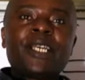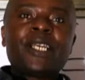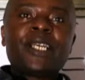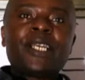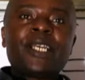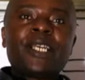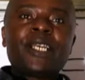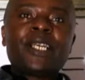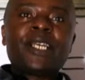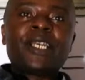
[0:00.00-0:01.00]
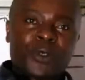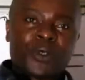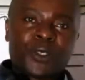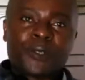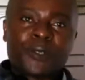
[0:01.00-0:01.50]
whatever question and
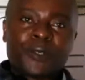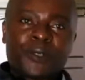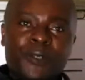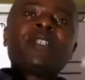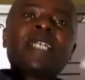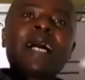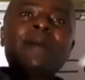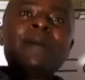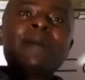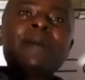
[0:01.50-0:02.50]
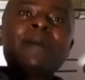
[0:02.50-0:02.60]
even make contributions.